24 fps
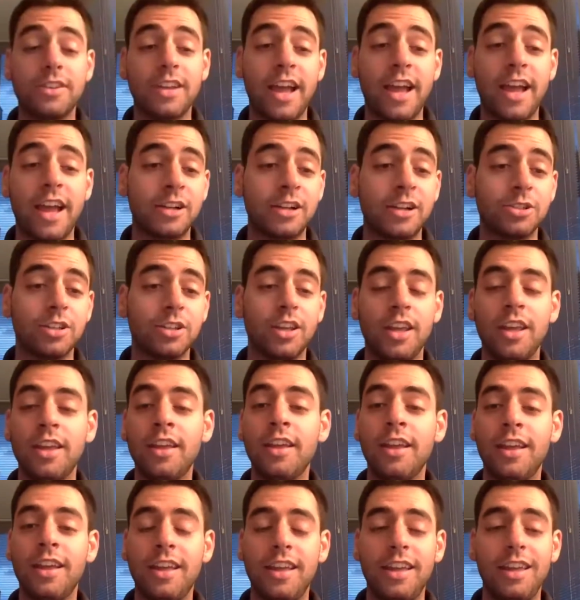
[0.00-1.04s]
actually,
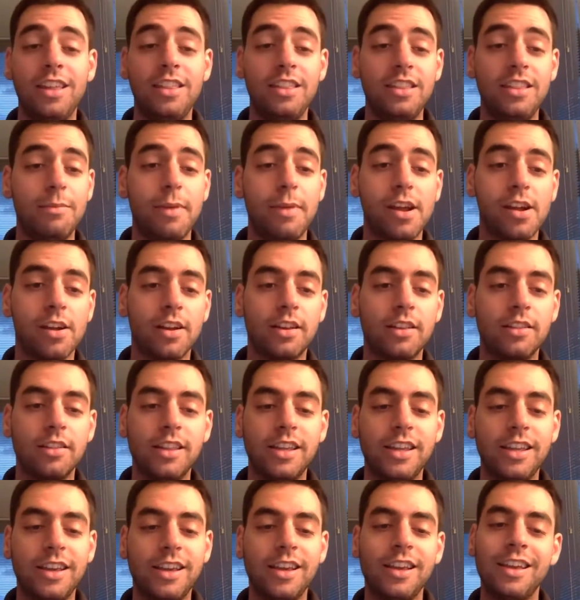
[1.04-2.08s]
in the American
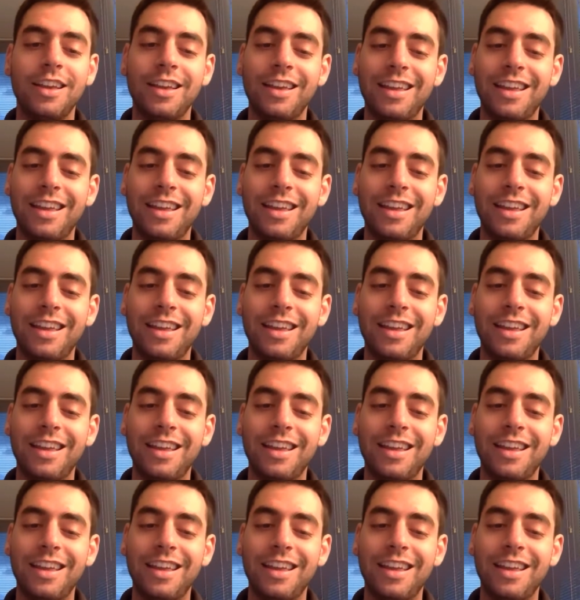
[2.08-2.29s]
League.